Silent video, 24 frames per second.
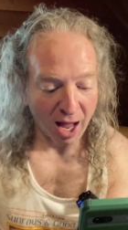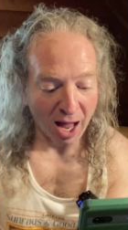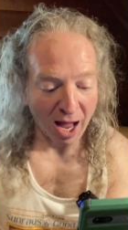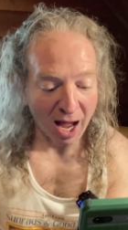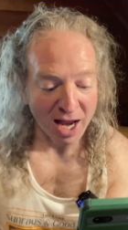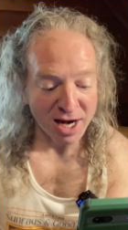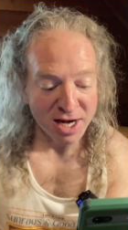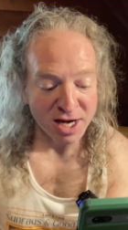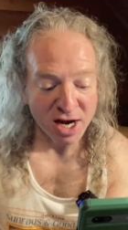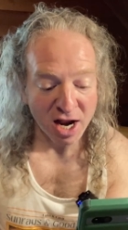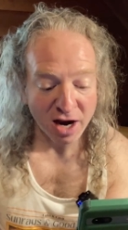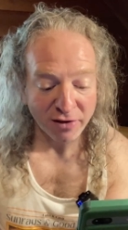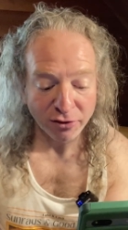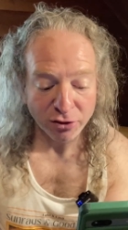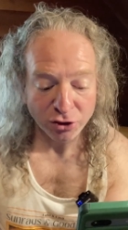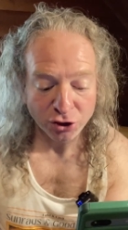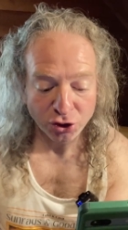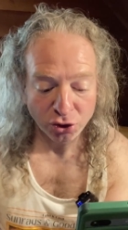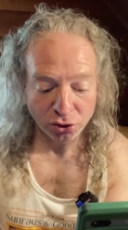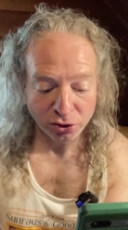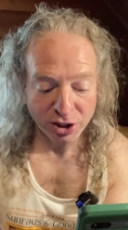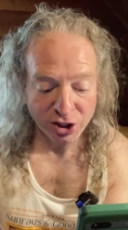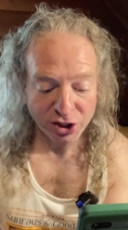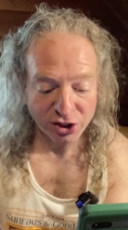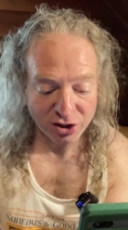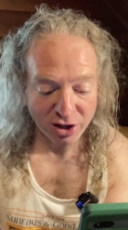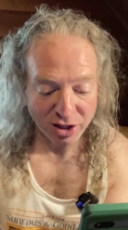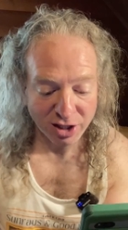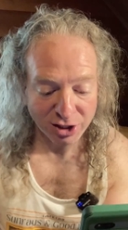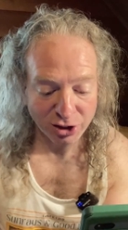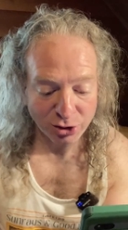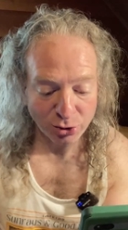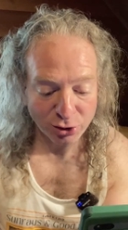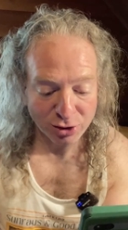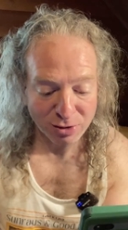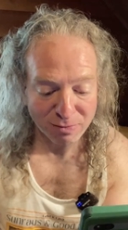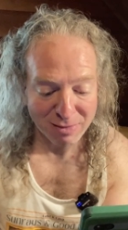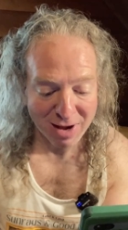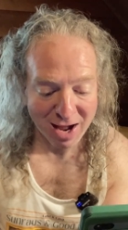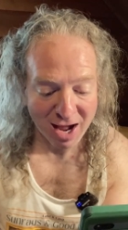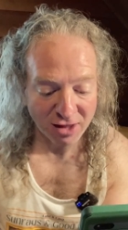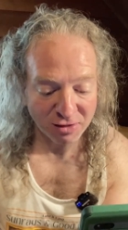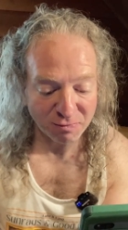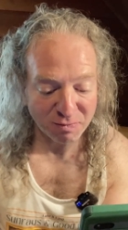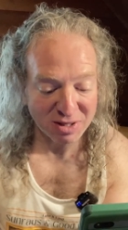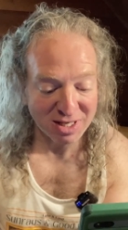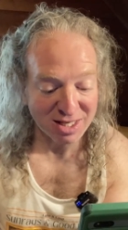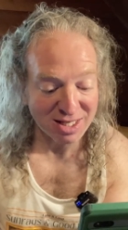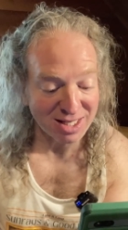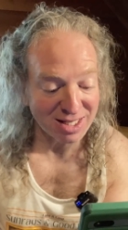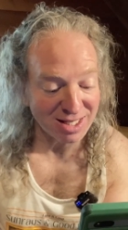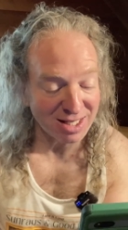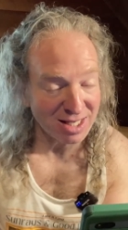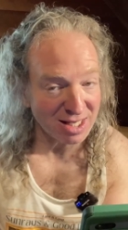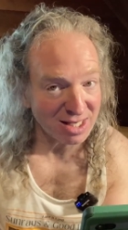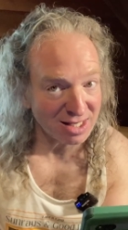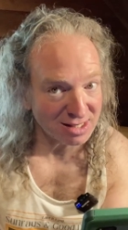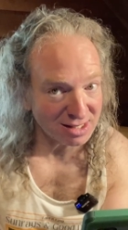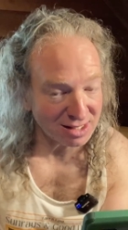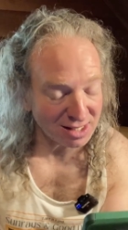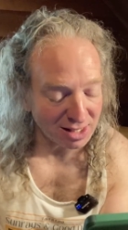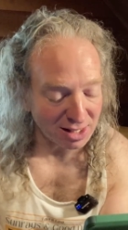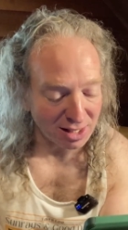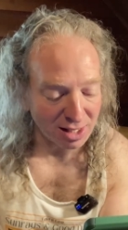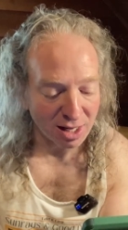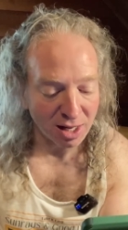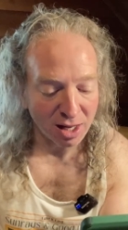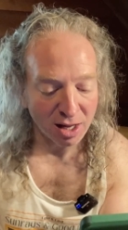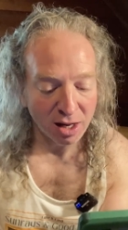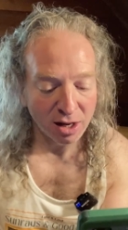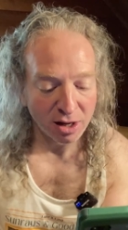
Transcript: I never truly studied due to math being easy,